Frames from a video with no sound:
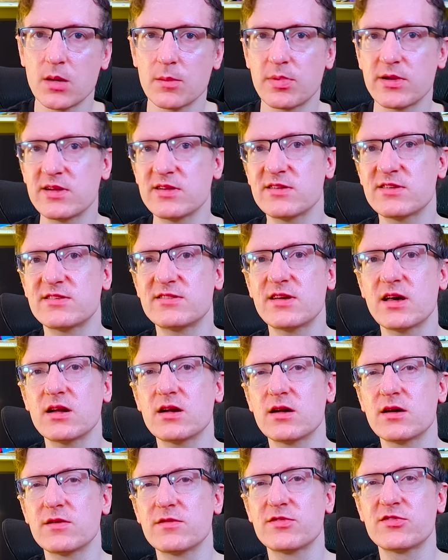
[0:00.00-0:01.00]
But
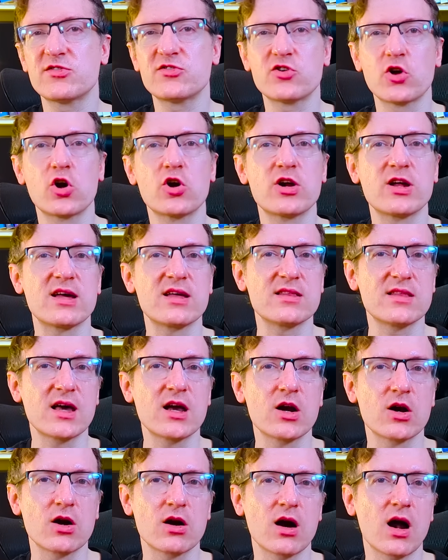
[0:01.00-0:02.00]
instead of starting
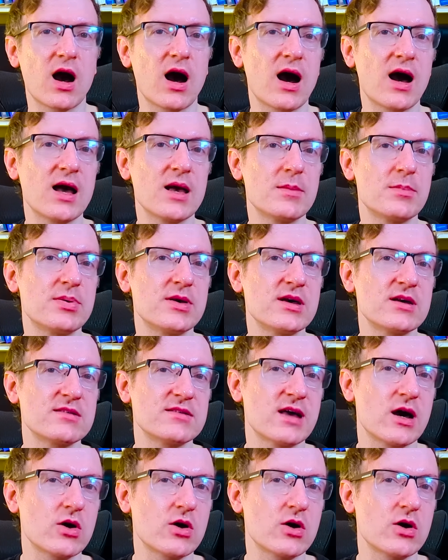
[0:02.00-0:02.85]
there, I picked